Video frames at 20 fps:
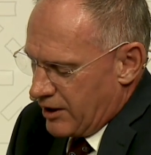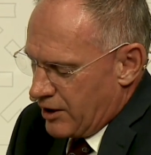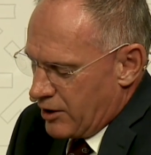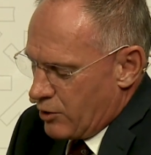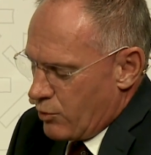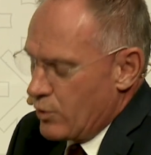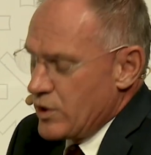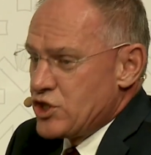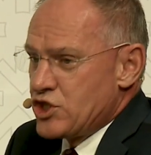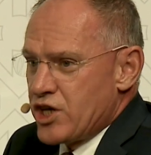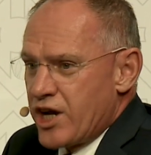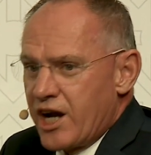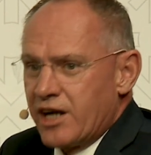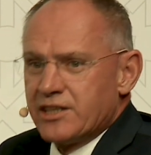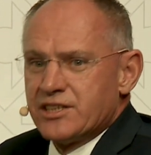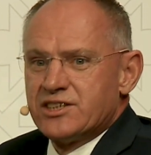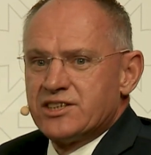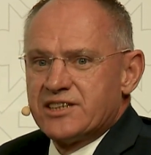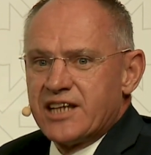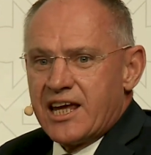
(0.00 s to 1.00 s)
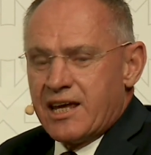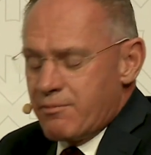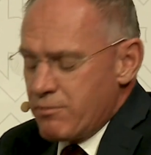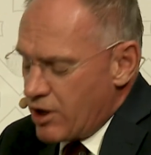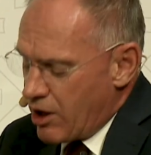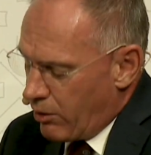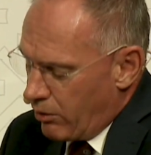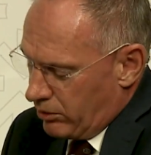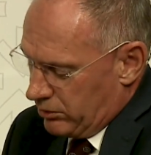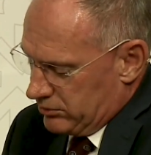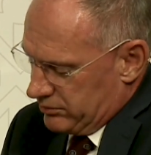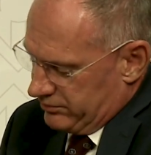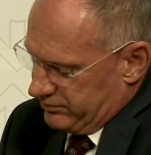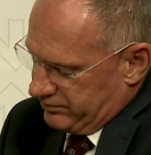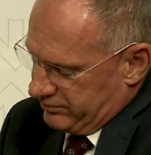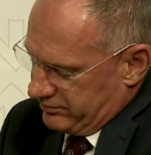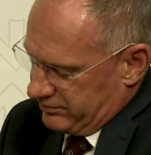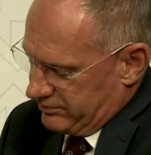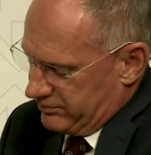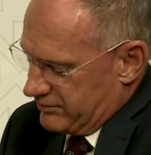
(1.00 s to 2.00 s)
We share the same goal,
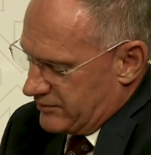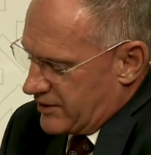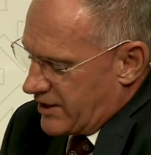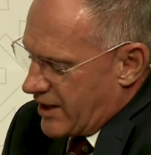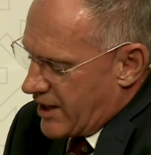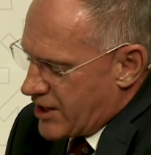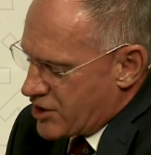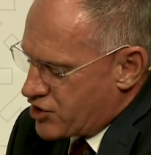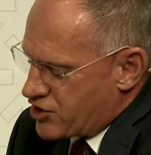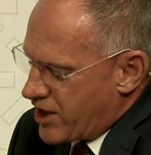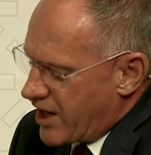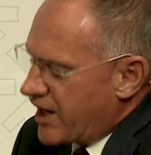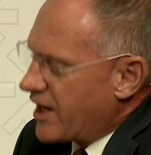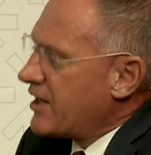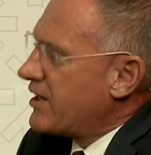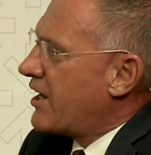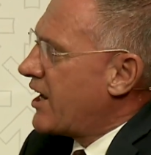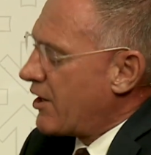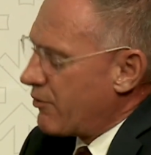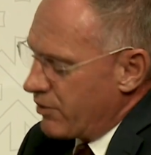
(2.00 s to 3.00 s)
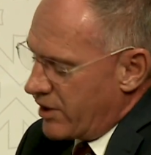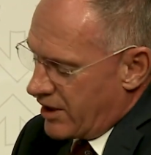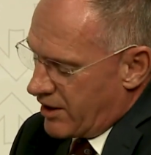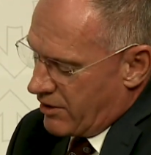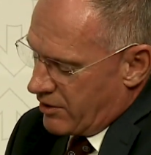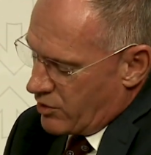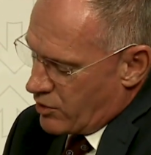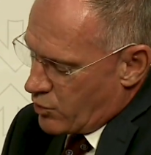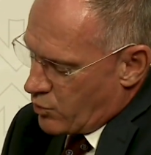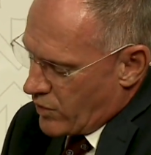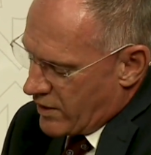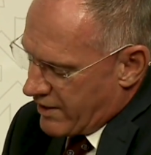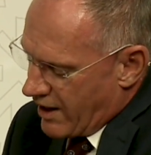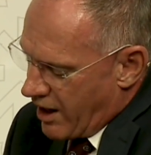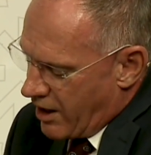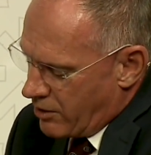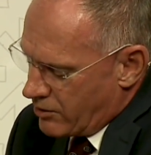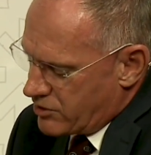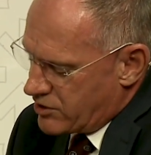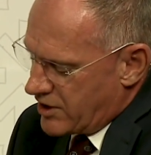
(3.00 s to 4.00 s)
a Schengen area
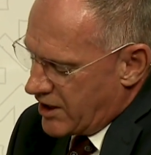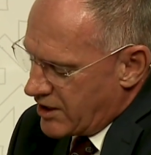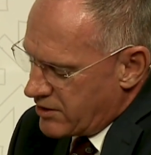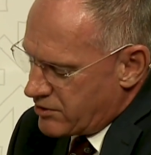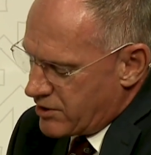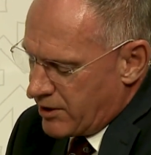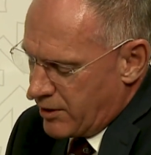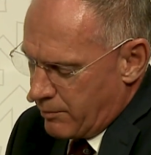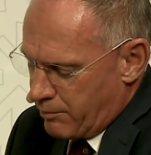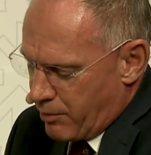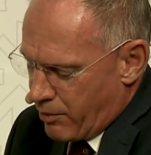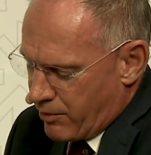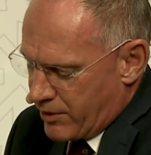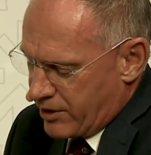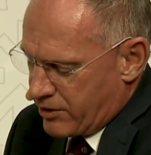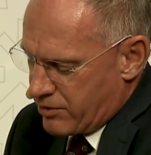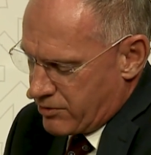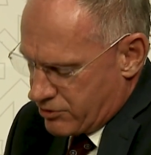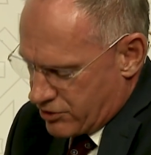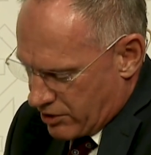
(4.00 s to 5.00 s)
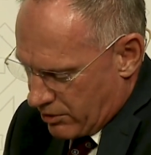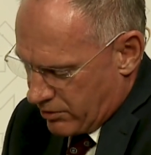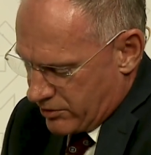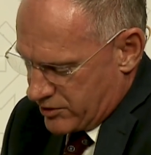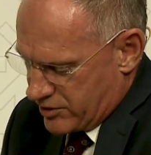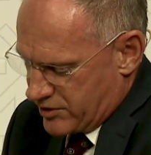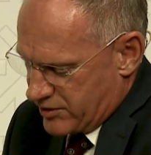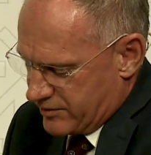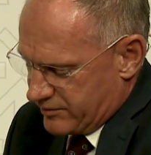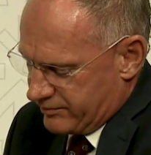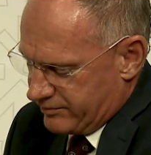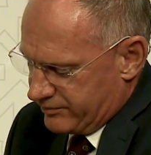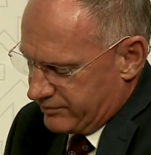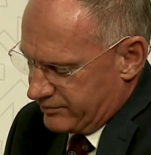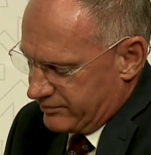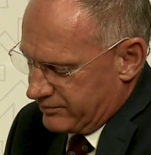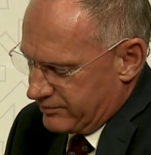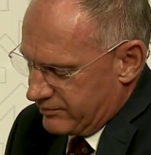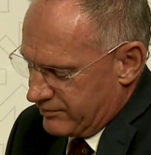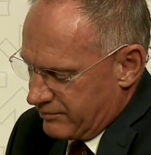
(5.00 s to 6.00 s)
without internal border controls.
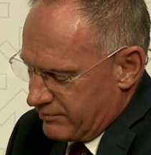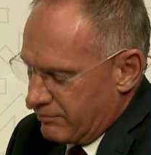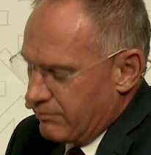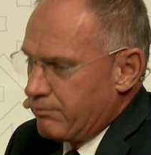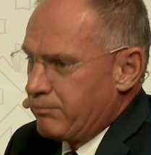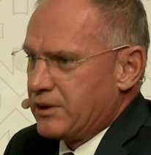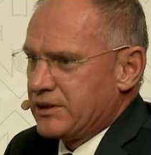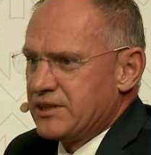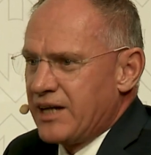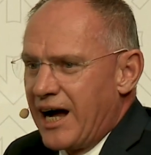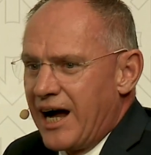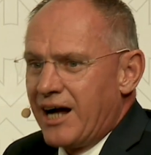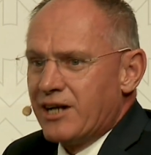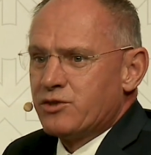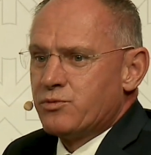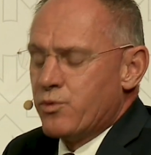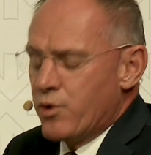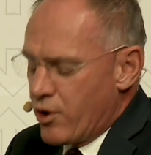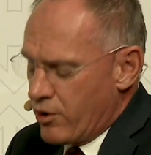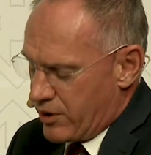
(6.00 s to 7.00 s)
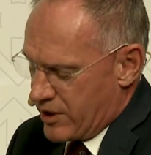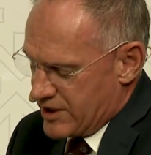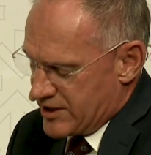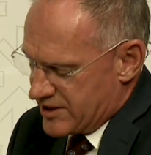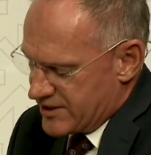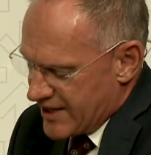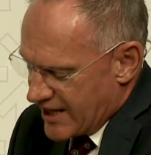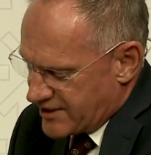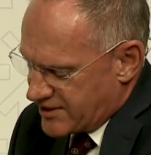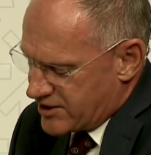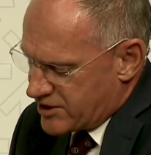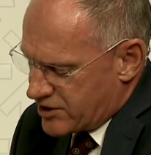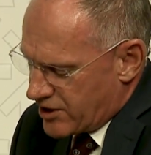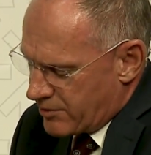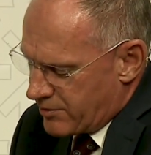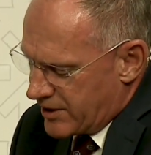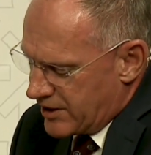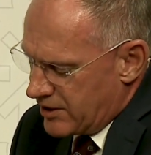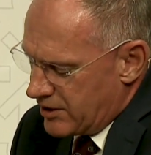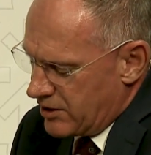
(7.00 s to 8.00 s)
But hard work is
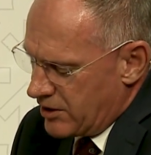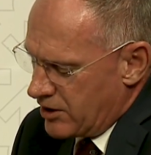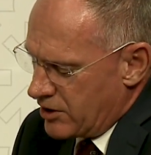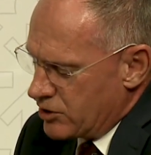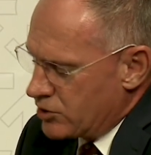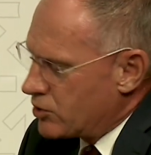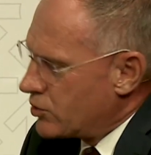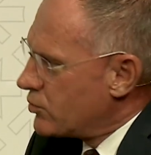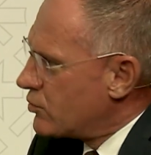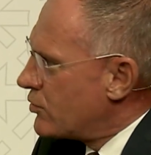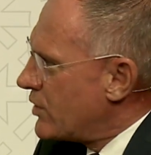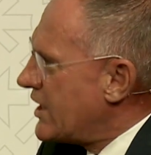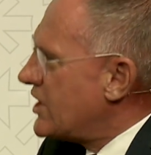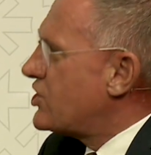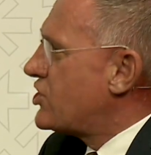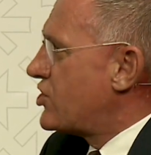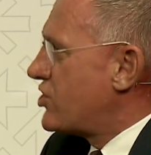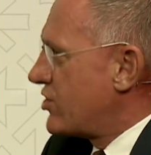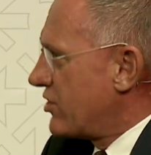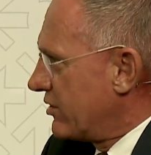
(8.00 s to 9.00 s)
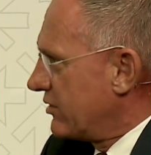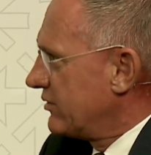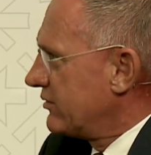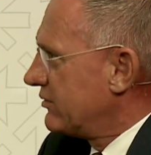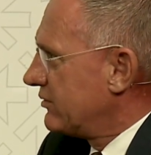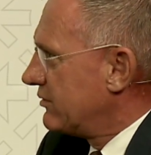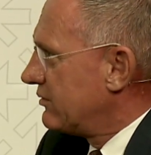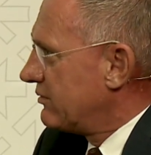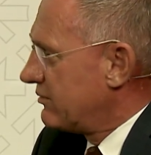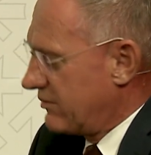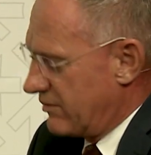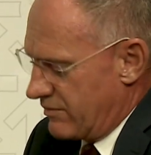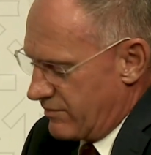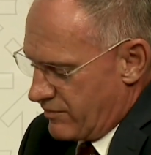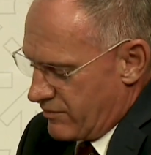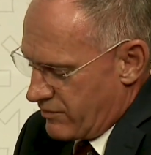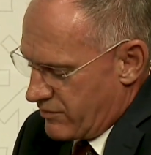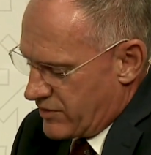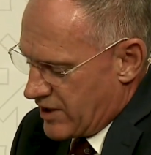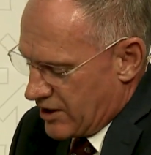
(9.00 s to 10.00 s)
necessary to reach
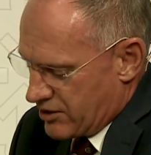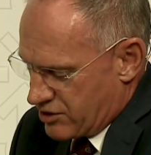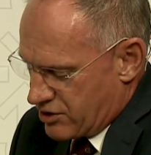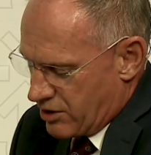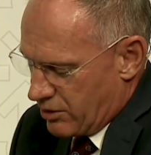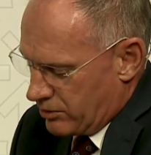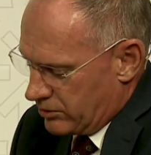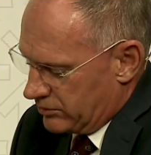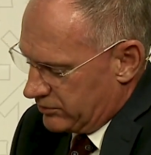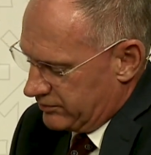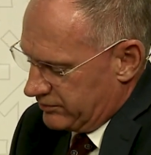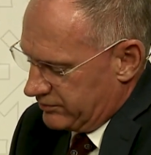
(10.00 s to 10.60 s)
that goal.